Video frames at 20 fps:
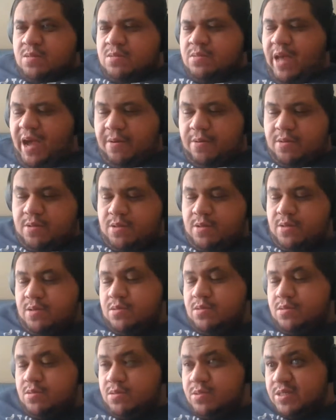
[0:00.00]
Now,
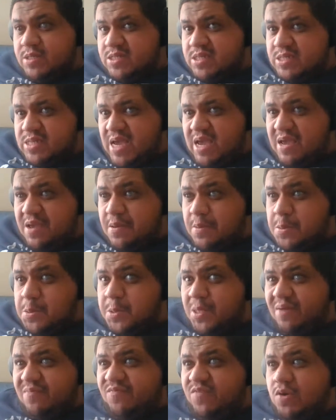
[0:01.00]
this is a
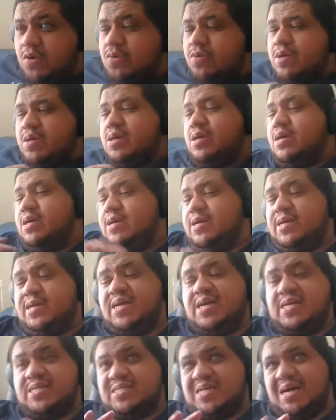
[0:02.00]
flip phone,
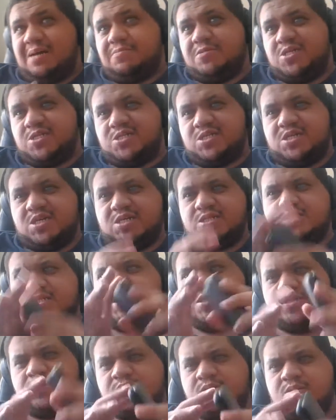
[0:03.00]
as I've
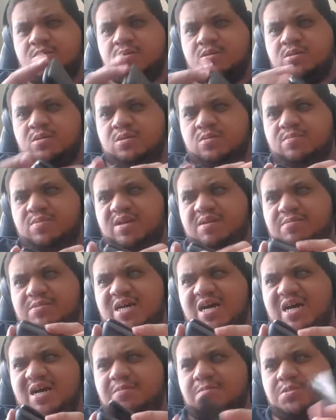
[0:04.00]
discussed plenty of
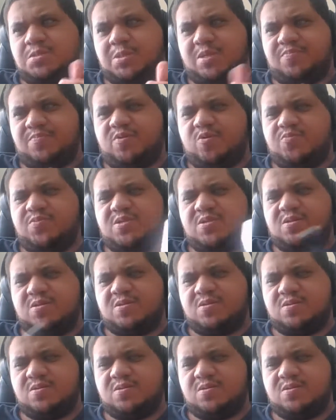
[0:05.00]
times. Flip open,